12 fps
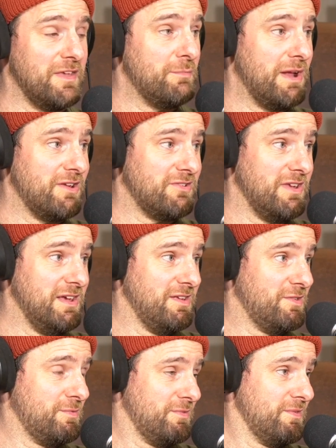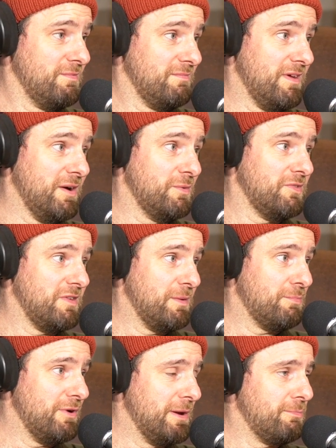they managed to hit, I would say,
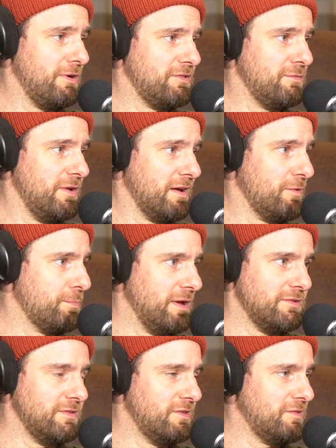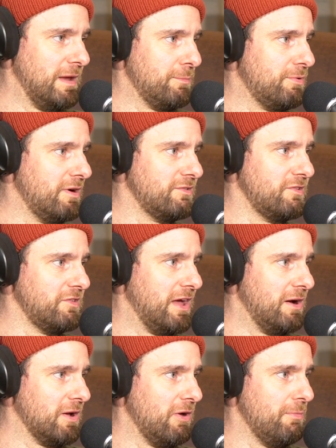pretty impressive. Like it's basically the same price as the
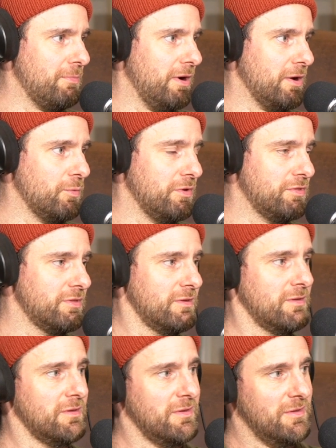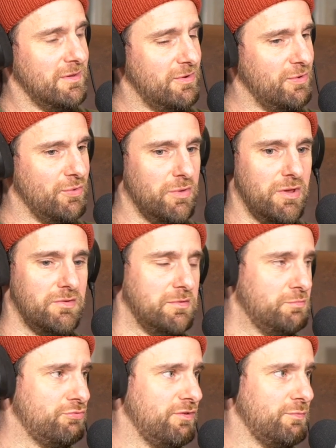outgoing bike with all those
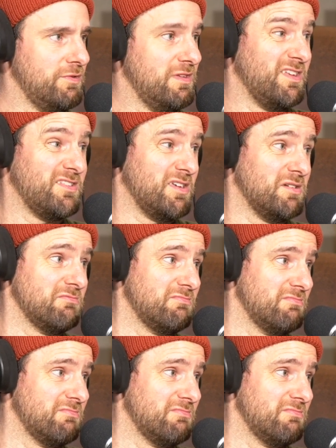improvements in there. So